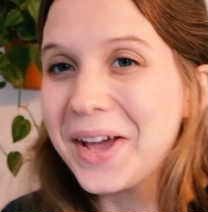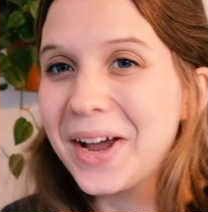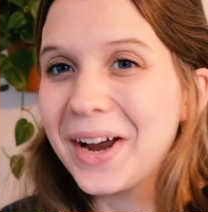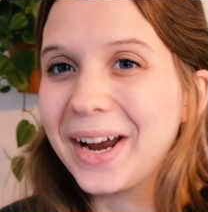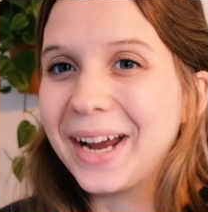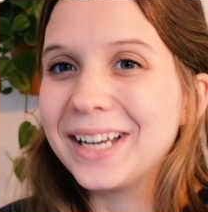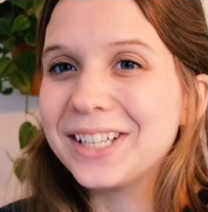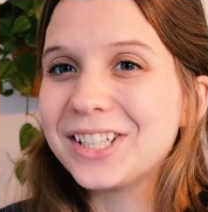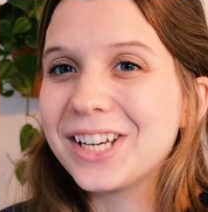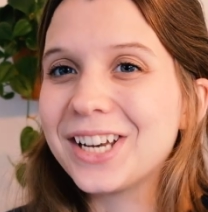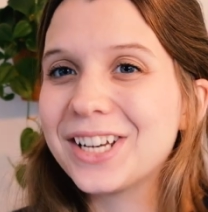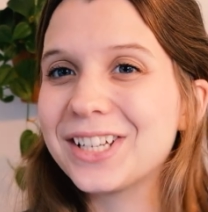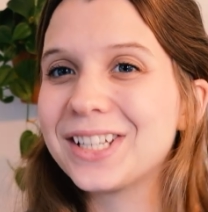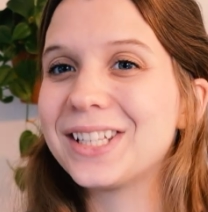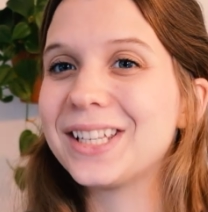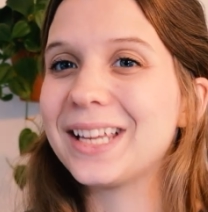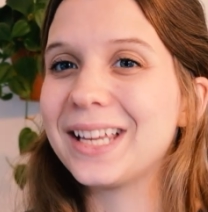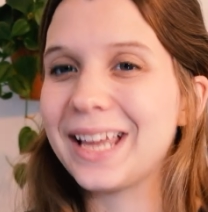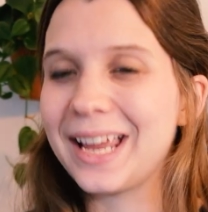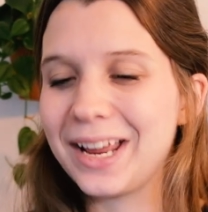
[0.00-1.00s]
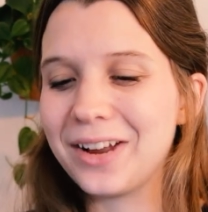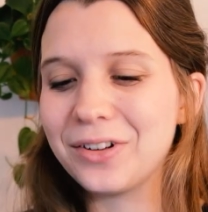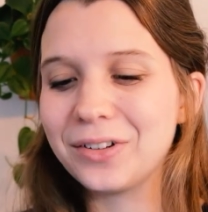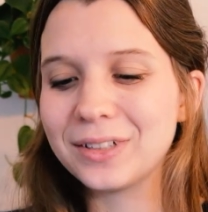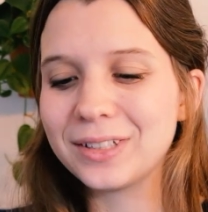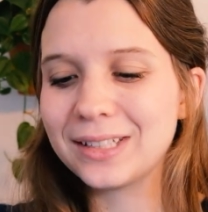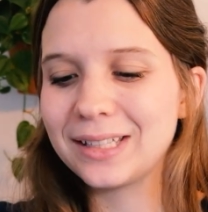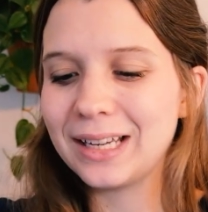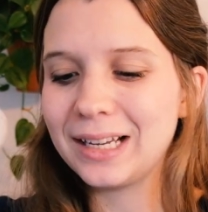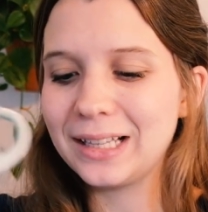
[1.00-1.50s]
I changed the angle
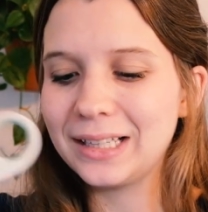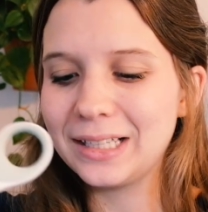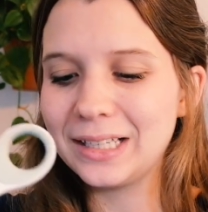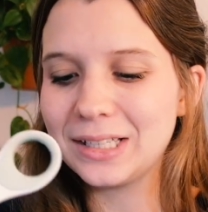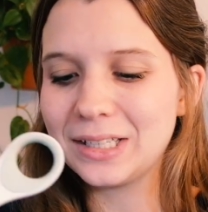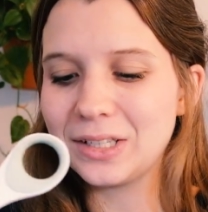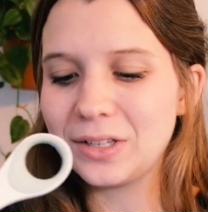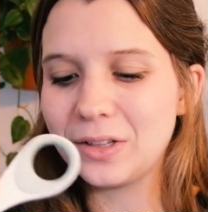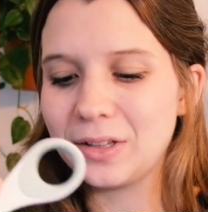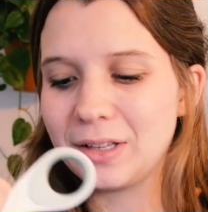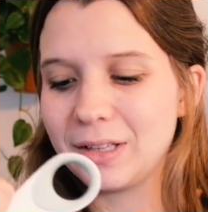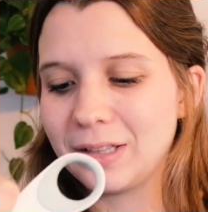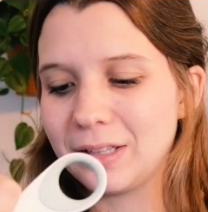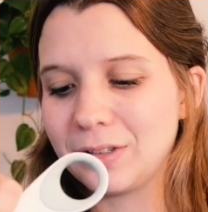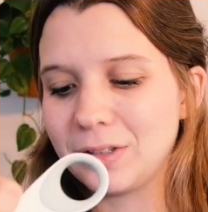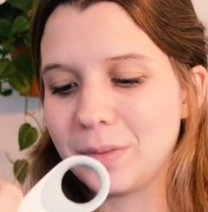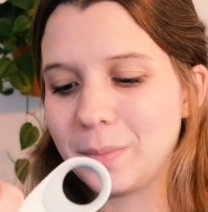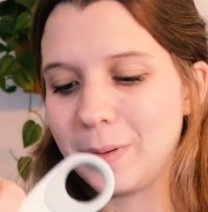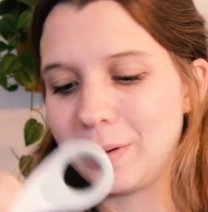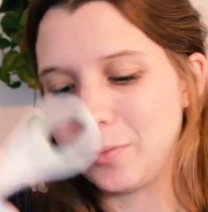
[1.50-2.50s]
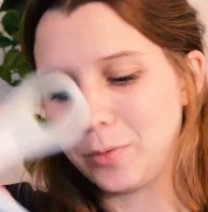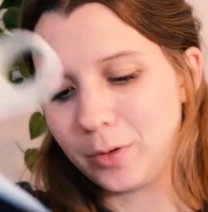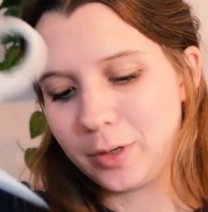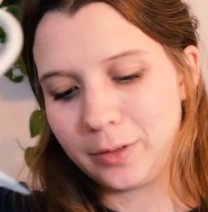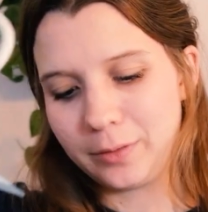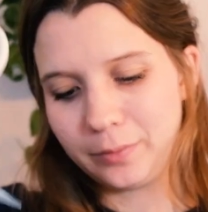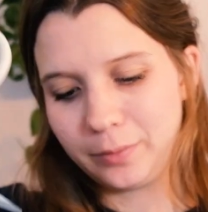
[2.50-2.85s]
slightly so that there's a bit more